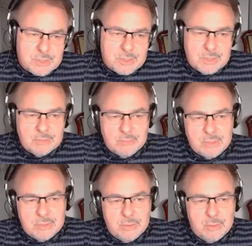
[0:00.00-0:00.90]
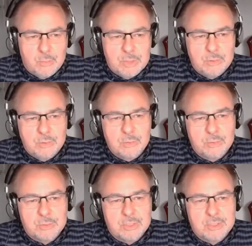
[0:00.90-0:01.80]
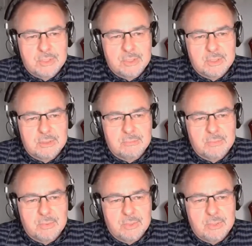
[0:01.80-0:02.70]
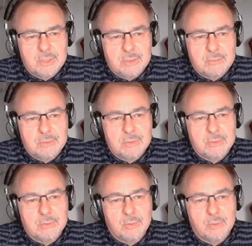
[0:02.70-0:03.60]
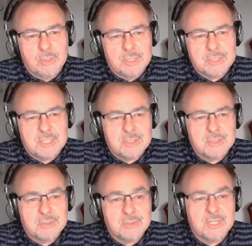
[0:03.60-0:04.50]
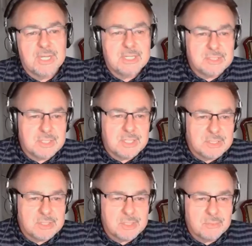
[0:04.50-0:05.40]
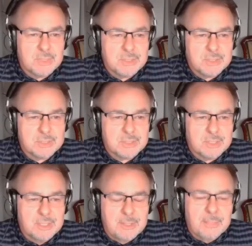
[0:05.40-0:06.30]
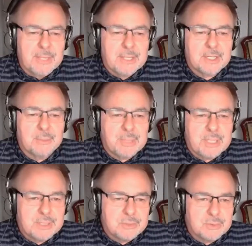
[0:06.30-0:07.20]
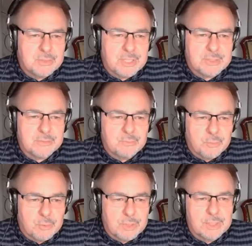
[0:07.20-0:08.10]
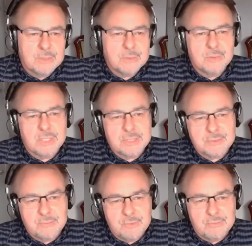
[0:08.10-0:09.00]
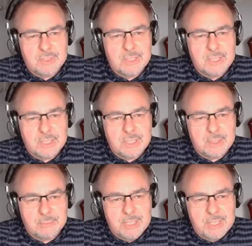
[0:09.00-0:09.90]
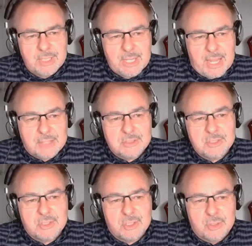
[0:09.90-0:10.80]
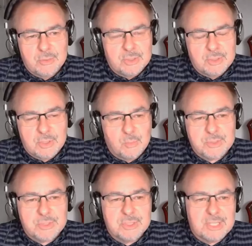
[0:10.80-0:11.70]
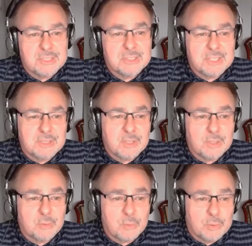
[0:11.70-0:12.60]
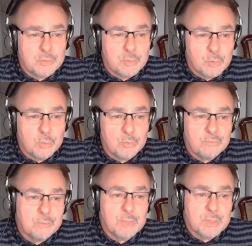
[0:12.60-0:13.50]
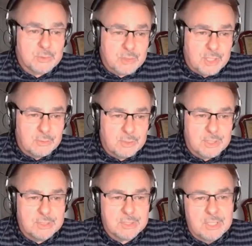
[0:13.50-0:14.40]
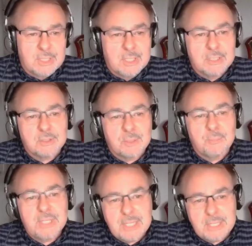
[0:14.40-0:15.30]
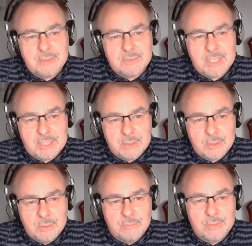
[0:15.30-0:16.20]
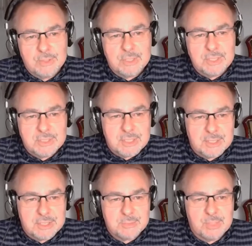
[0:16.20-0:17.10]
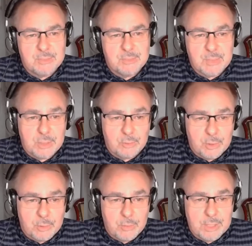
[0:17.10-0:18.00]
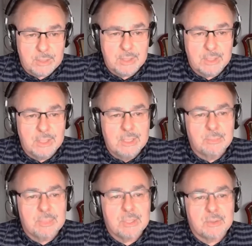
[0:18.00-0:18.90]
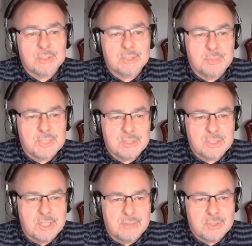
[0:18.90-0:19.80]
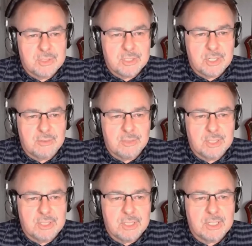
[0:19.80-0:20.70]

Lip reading: Kristy, you know, when you looked at the organisations on the ACNC register and compared 2014, 2015 income, actually showed that there wasn't a significant growth at all for most charities, and that the big end of town, the universities and others, may have been growing quickly, but not so much the average charity.